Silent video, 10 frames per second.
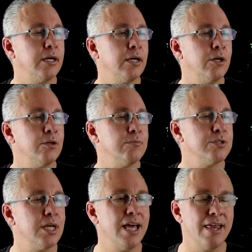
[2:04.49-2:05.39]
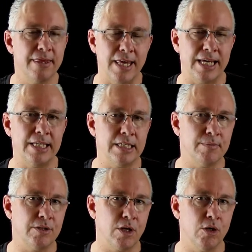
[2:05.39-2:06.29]
ohms. That is
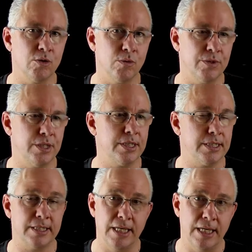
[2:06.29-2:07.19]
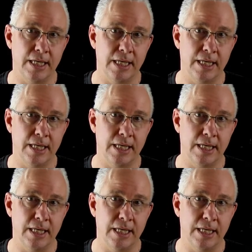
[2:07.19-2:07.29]
my total resistance.